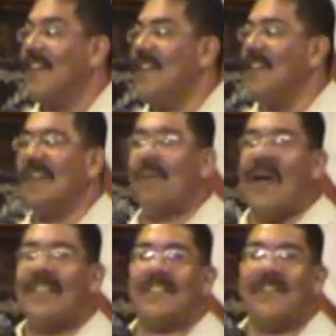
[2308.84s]
Do you think
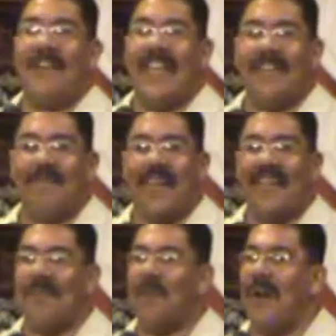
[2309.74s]
Pastor Ray
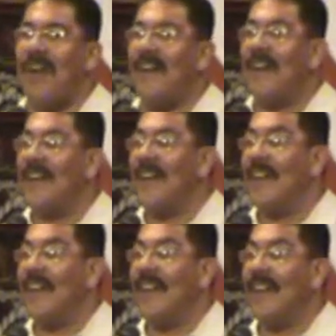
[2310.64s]
invented prayer?
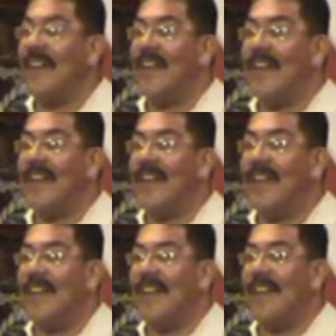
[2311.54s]
No.
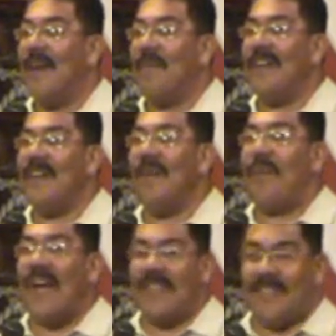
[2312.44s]
I mean, no,
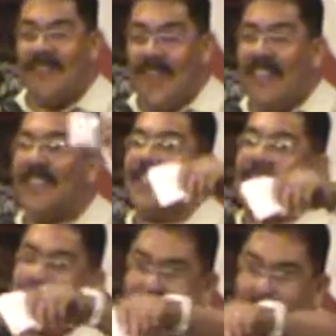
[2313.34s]
Pastor Ray
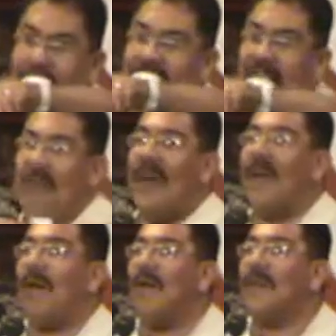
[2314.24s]
just, he was taught by
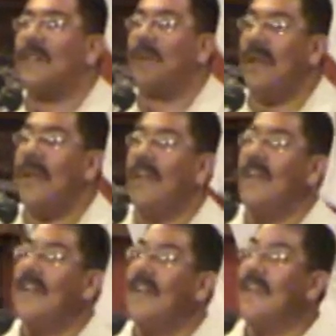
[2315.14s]
the Holy
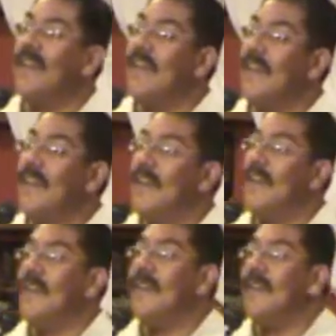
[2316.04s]
Spirit. Amen.
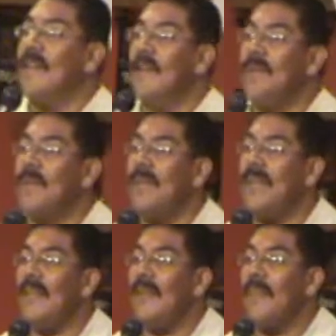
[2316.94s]
You with
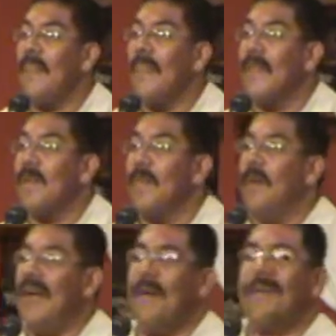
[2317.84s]
me?
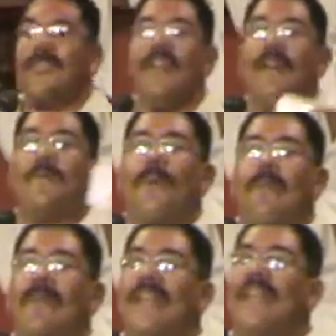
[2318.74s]
But I'm sure there's
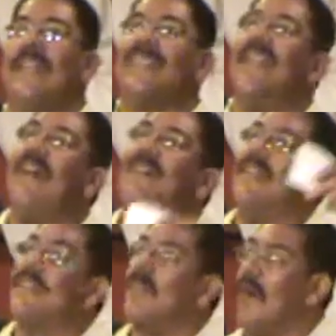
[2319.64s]
people in his life
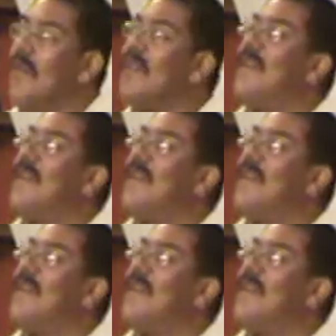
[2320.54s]
that showed